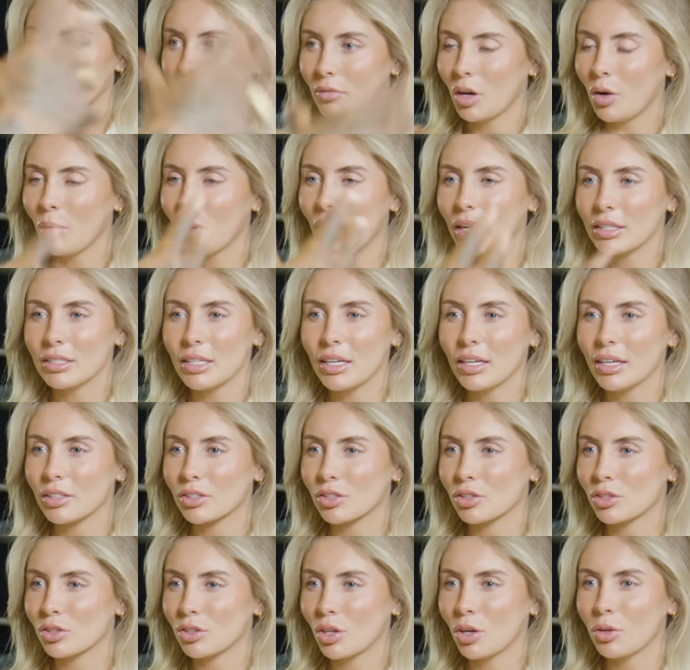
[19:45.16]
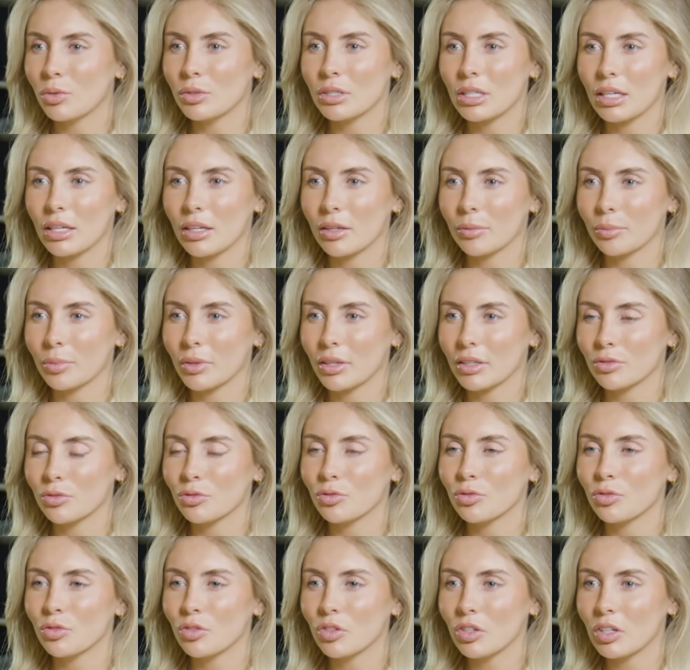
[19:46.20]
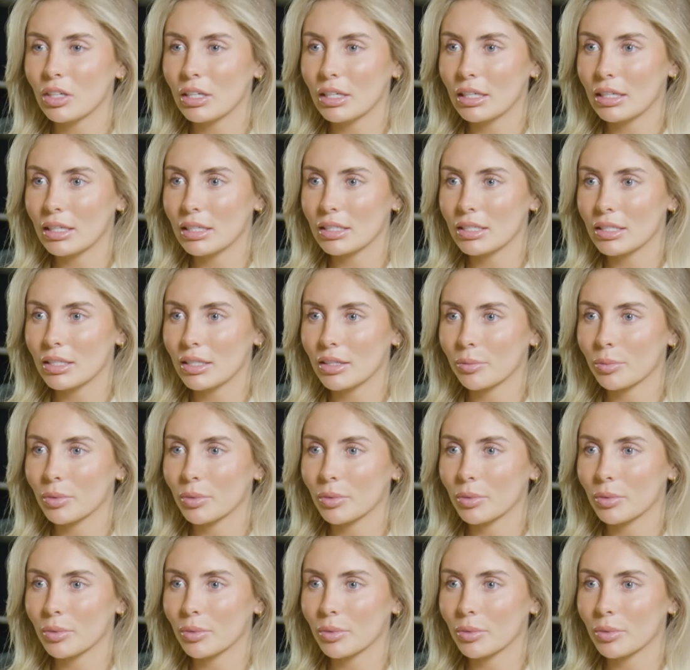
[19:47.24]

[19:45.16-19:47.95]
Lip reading: Oh, I take it so deep. It's really deep.